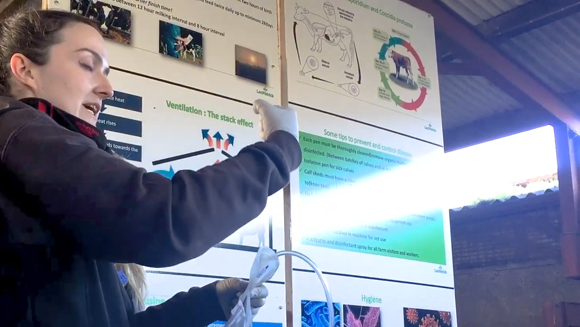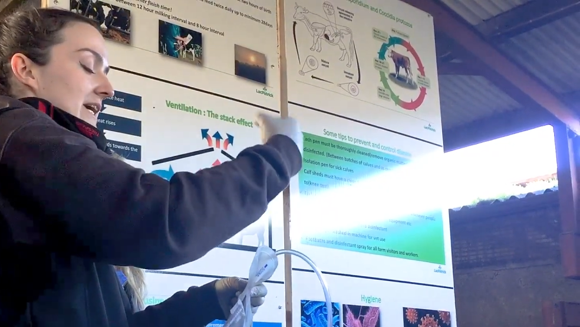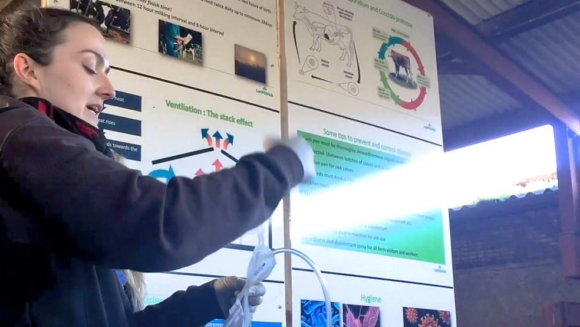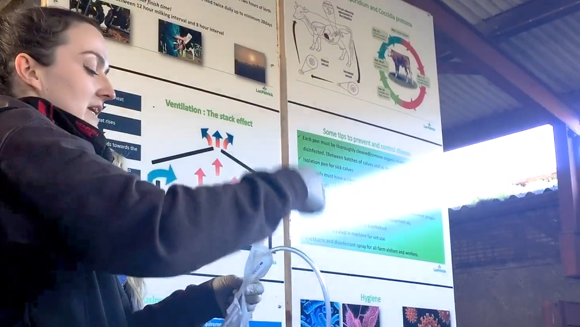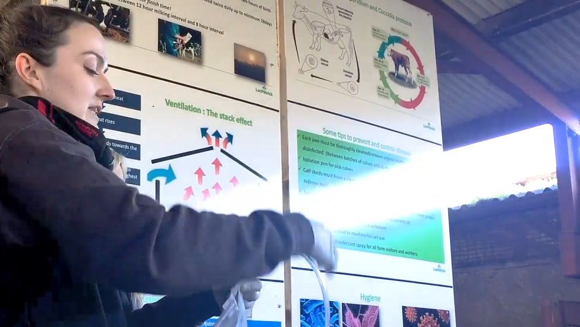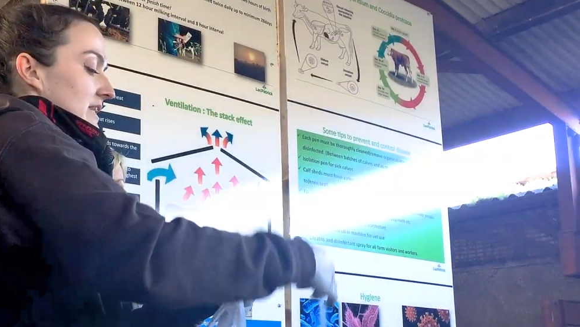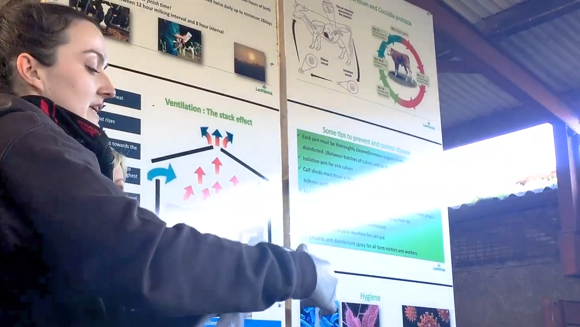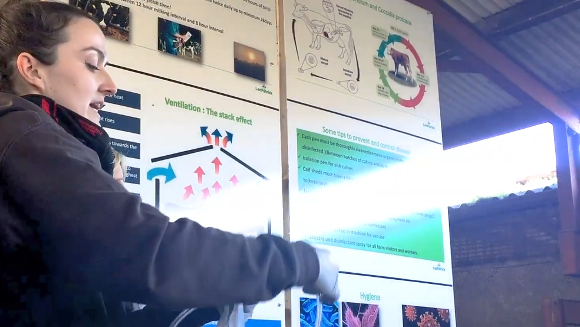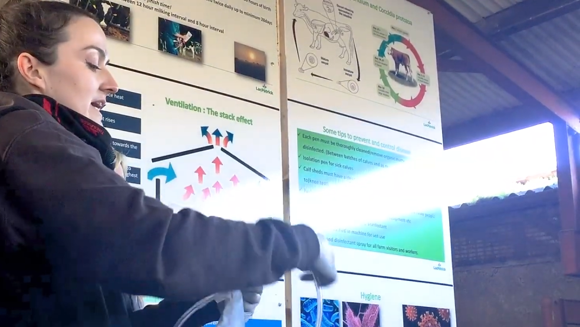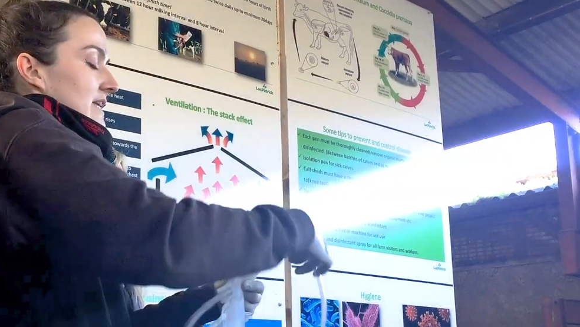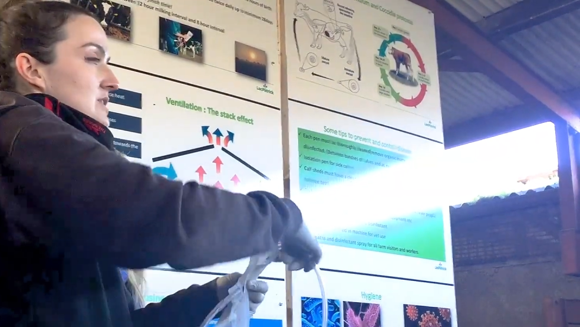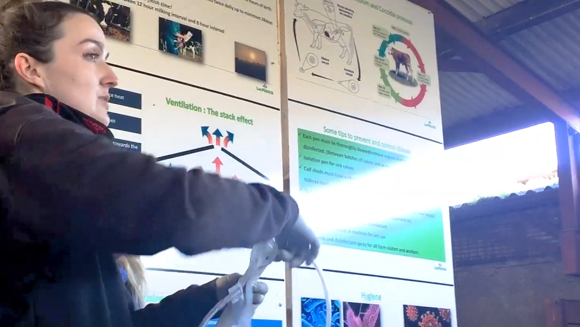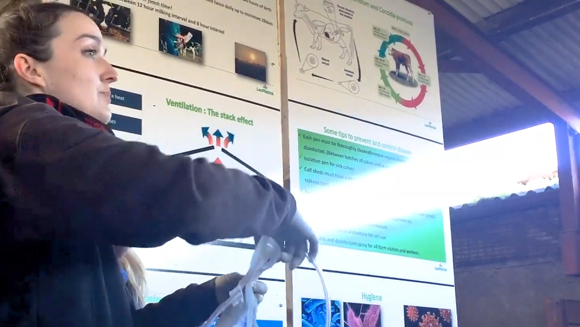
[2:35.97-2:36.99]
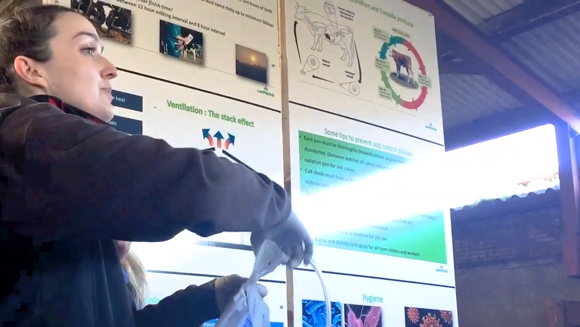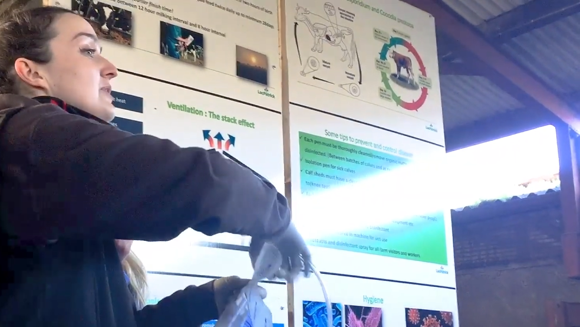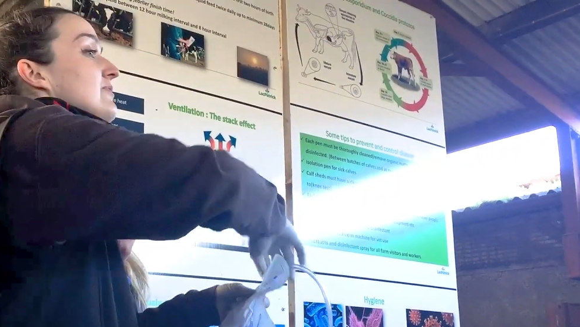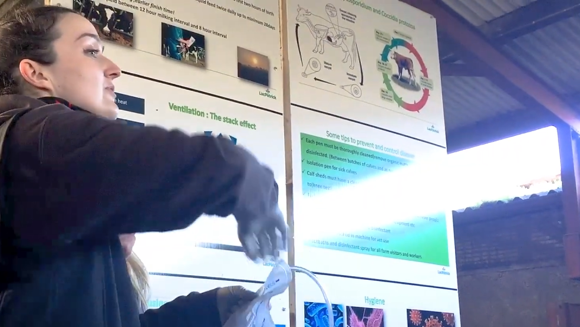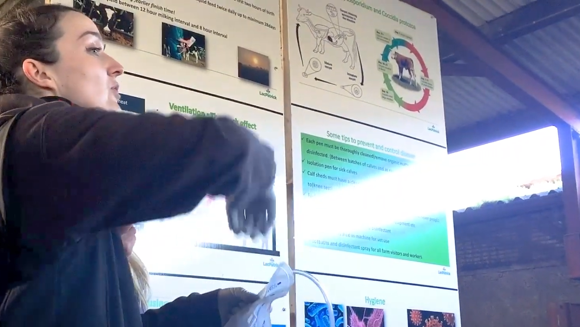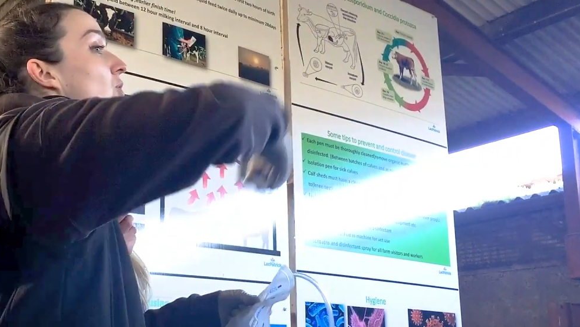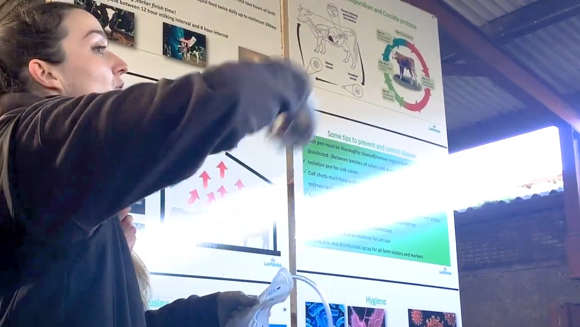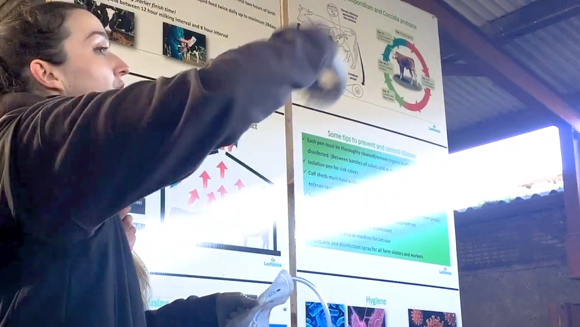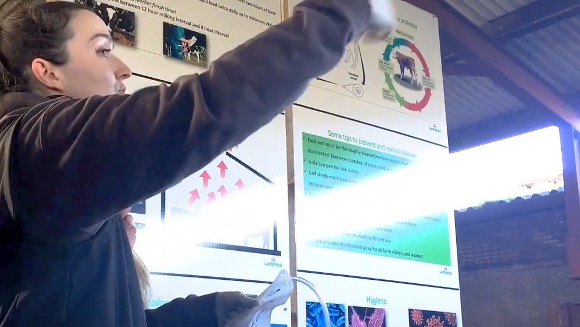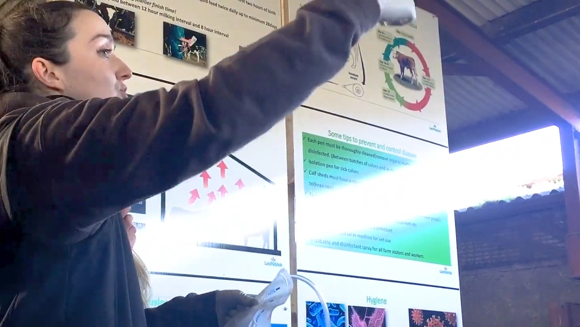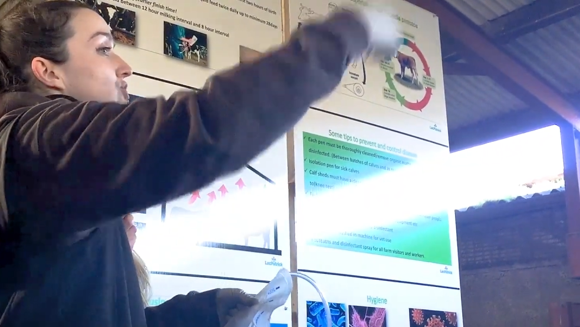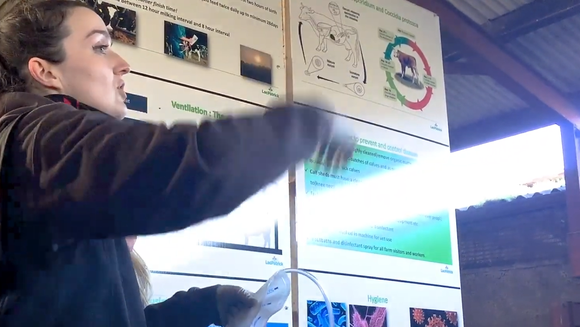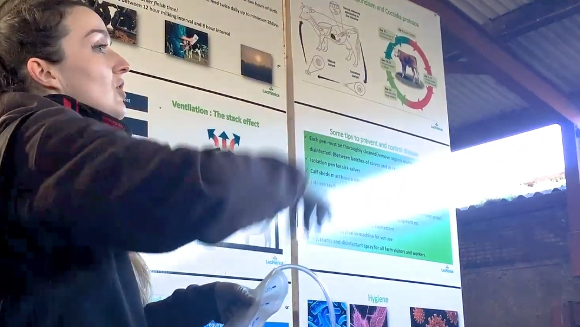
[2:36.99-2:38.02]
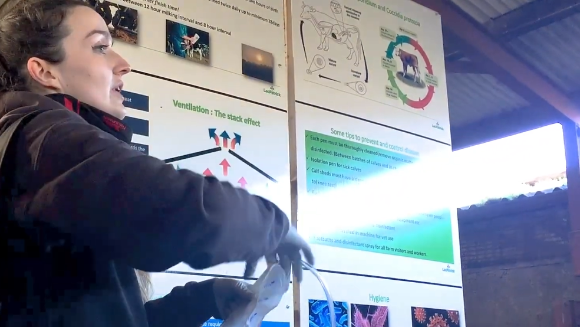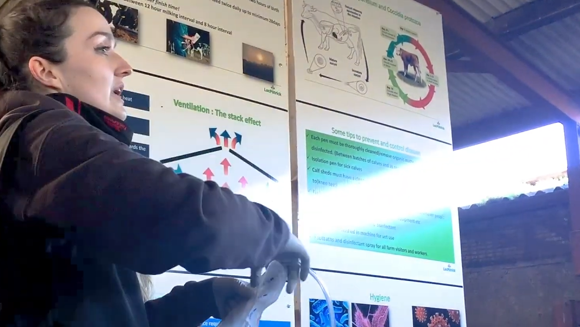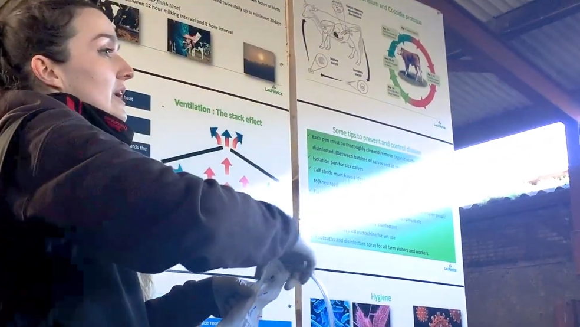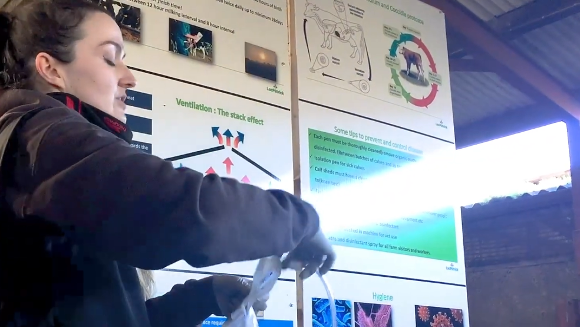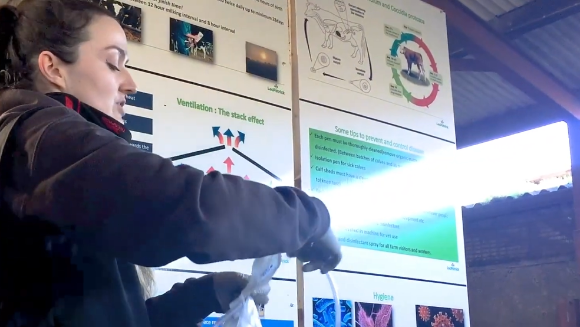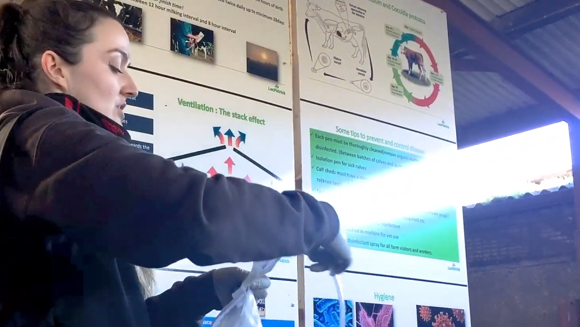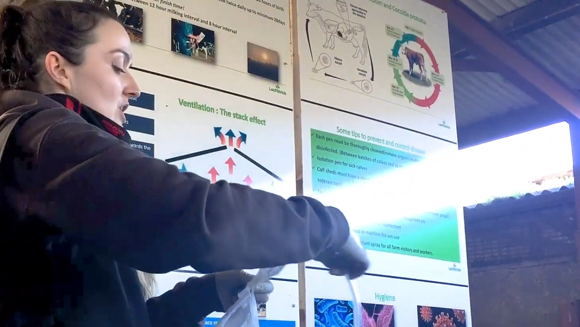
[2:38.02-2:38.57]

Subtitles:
kink it at the end before you draw it out.